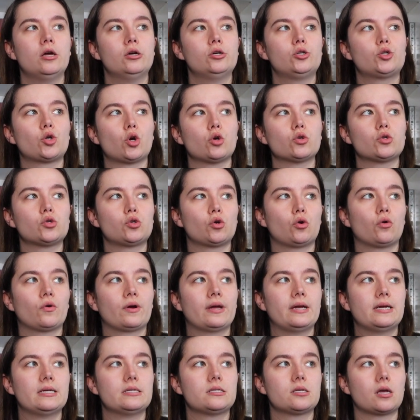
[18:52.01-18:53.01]
short
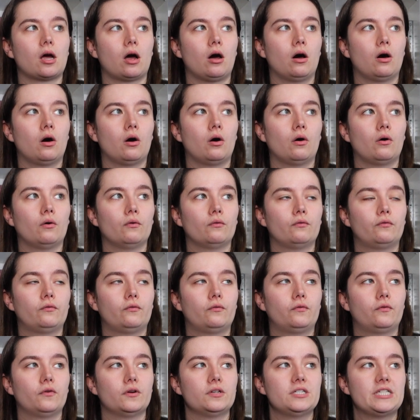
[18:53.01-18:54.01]
stories of